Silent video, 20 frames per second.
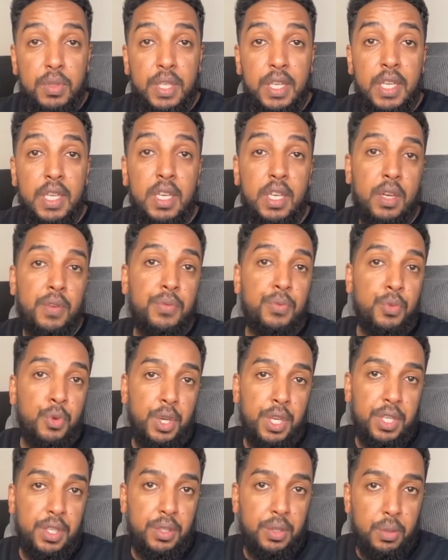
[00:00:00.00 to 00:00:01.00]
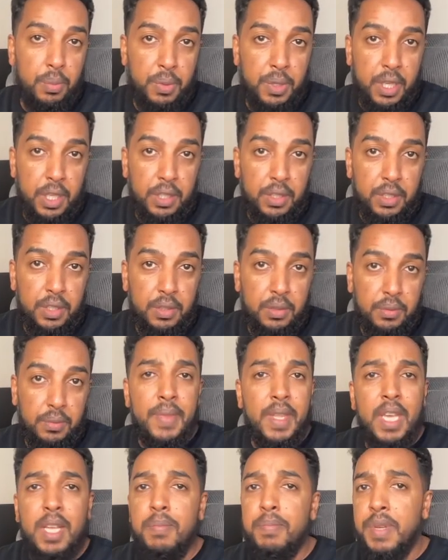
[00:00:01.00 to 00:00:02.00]
and avoid duplicates.
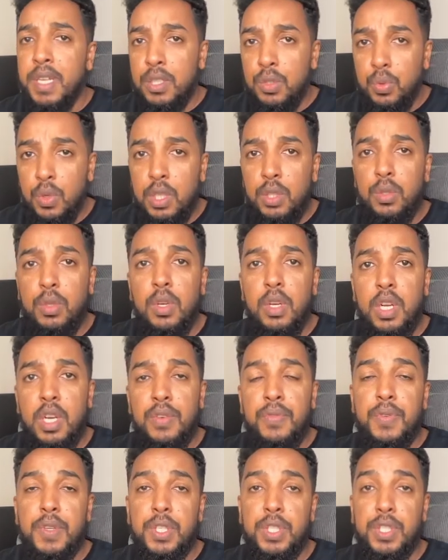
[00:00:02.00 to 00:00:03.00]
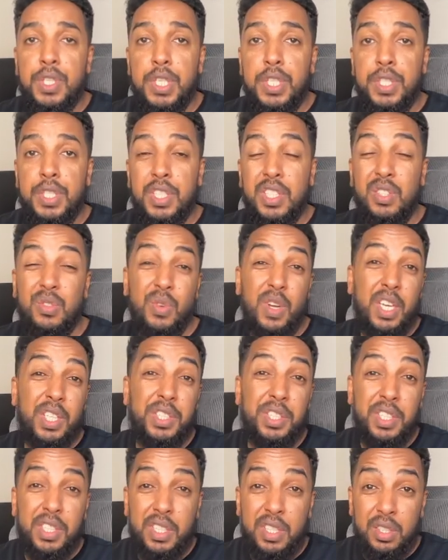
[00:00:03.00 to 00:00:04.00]
And best way to learn fixtures is to
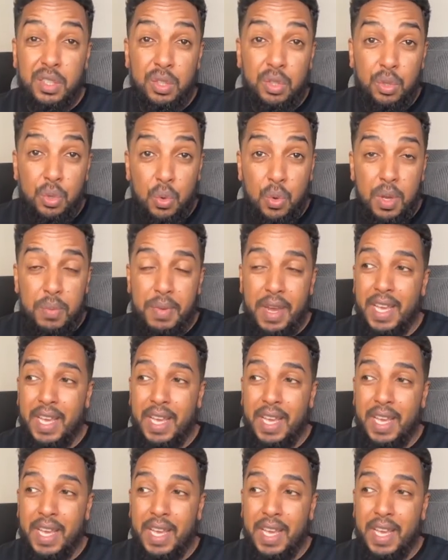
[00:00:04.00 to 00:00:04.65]
actually do them. I